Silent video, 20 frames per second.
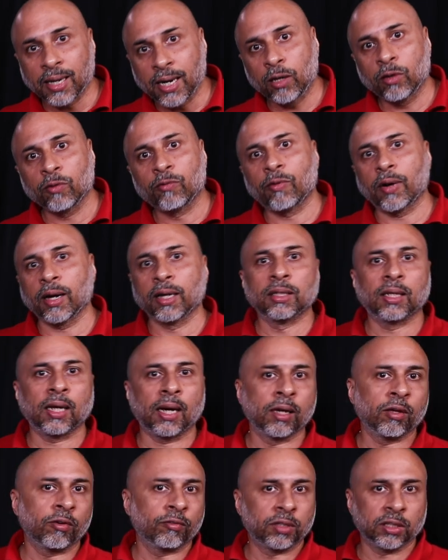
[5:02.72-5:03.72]
try to find
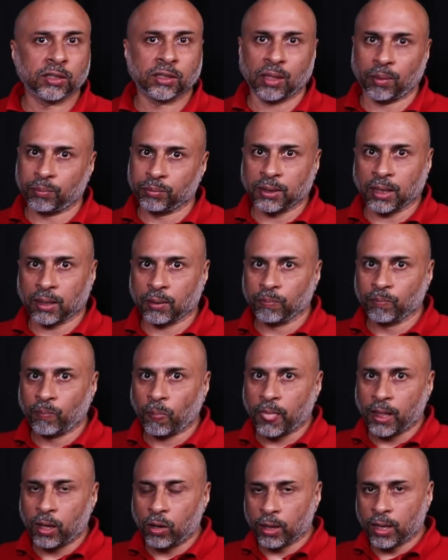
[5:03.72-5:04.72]
the eye of the subject.
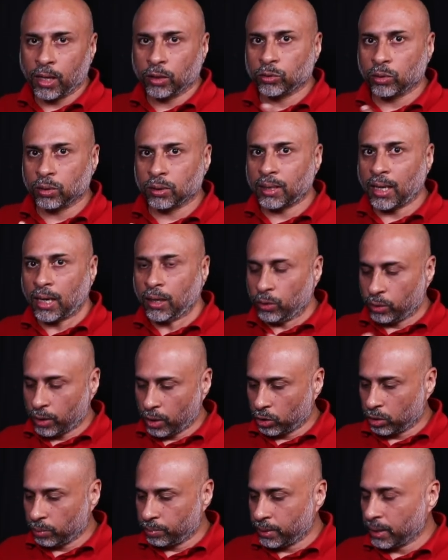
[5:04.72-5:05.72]
Okay, so that you
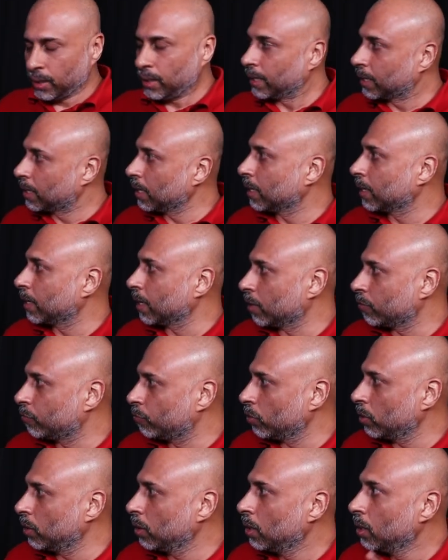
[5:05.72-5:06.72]
have to be a little
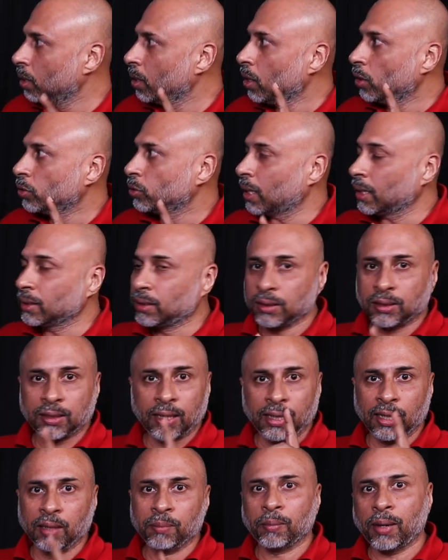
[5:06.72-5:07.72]
careful. So as I
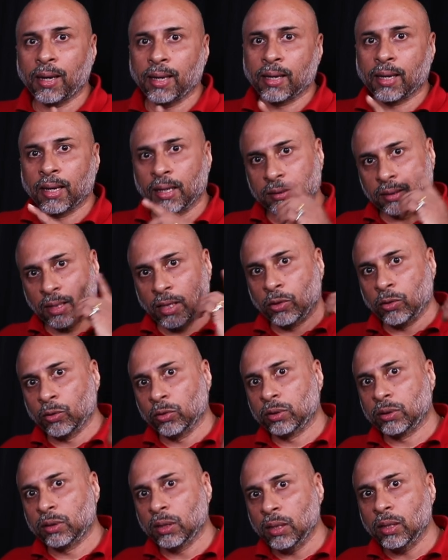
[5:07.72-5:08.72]
said, in my case, I
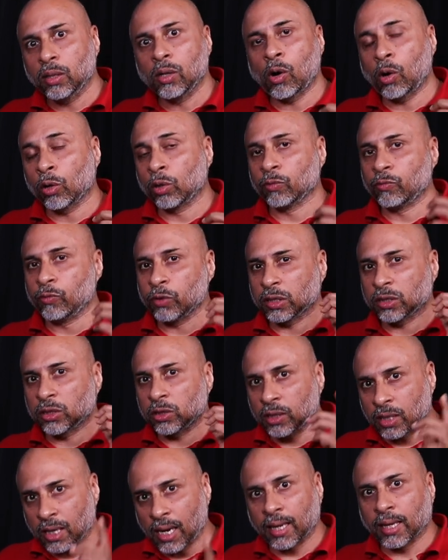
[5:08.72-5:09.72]
use the autofocus
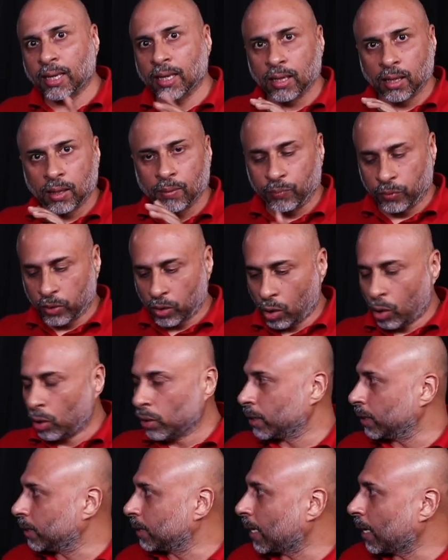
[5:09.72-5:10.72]
tracking
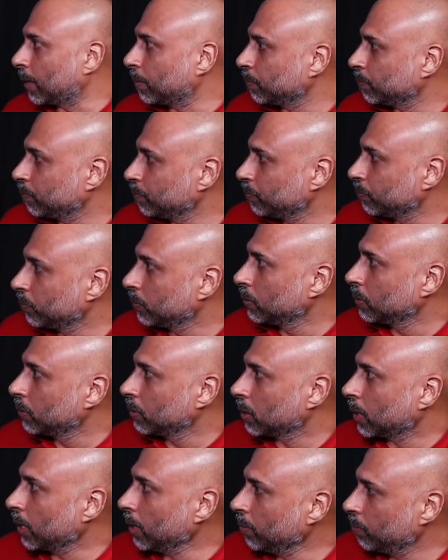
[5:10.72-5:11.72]
all the time.
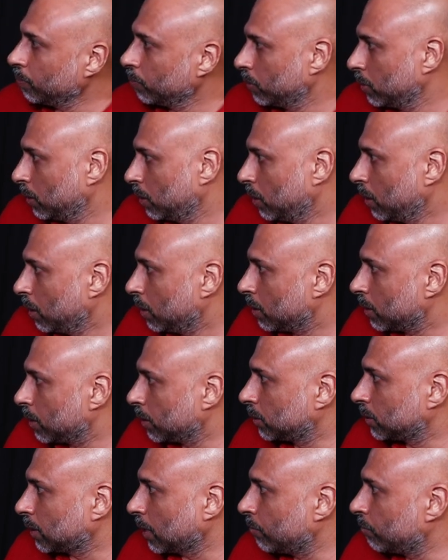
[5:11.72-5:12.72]
Okay,
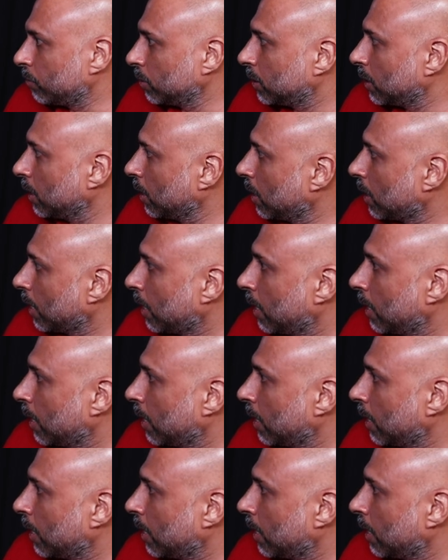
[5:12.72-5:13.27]
rest everything